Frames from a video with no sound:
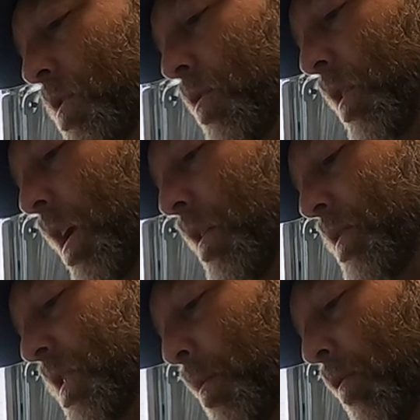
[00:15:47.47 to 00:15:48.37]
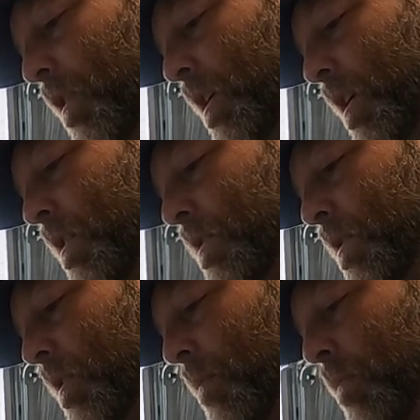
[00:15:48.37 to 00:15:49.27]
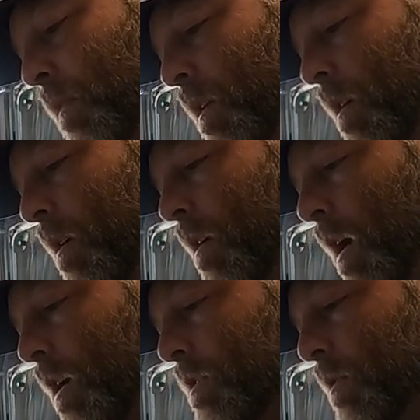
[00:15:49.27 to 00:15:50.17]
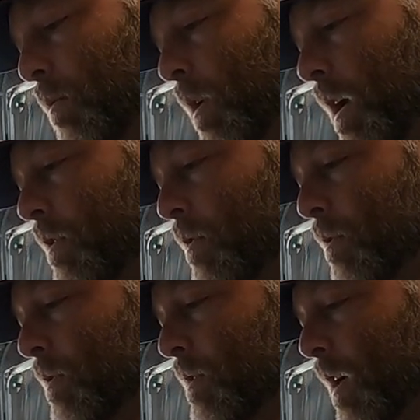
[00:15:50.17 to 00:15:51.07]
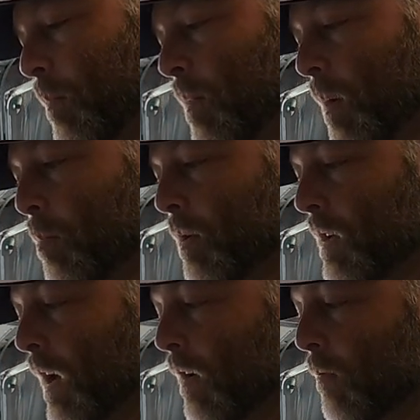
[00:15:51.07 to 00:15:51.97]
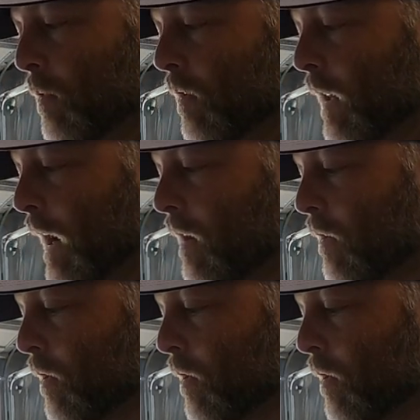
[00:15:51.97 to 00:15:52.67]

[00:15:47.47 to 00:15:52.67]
it's okay if some of it does. Actually, what I do is I put down a real light